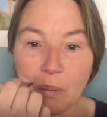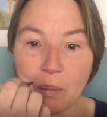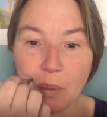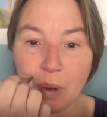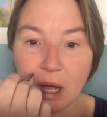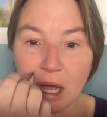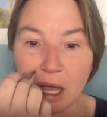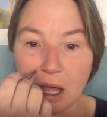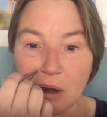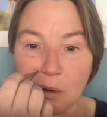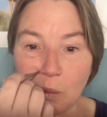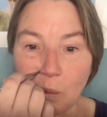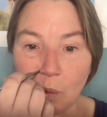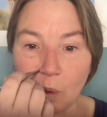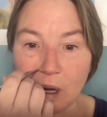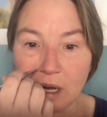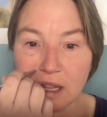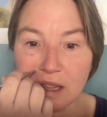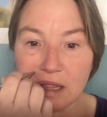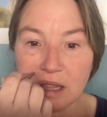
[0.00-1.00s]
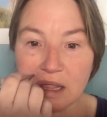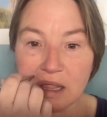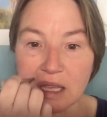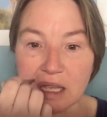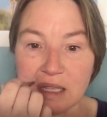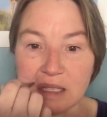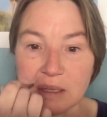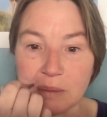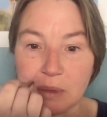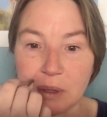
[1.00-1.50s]
But one of the
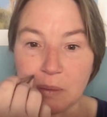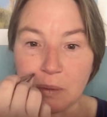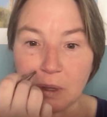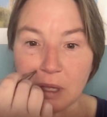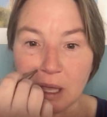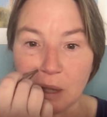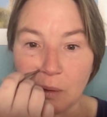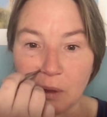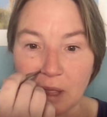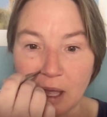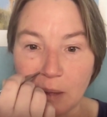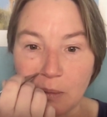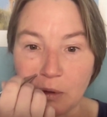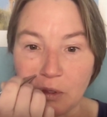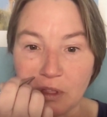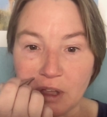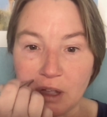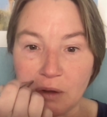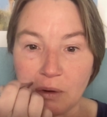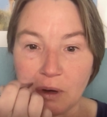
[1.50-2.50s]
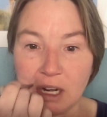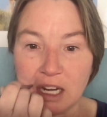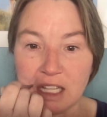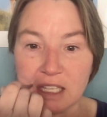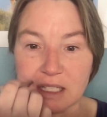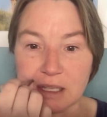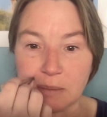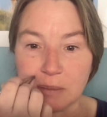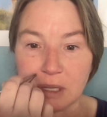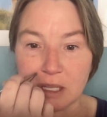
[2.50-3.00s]
things that people get with
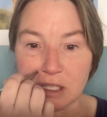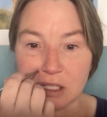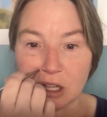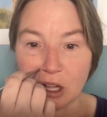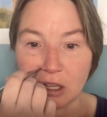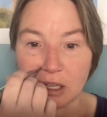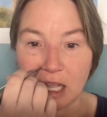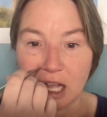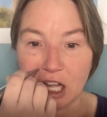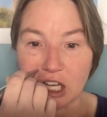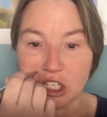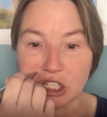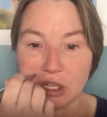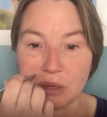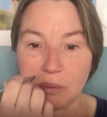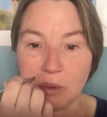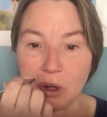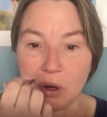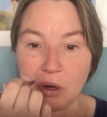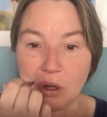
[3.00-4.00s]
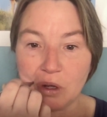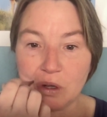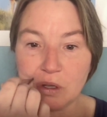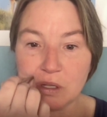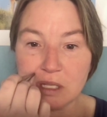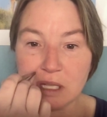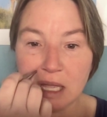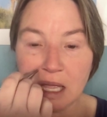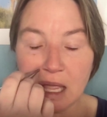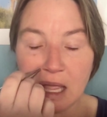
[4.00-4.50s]
hypothyroidism is called
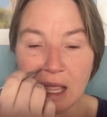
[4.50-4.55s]
Hashimoto's,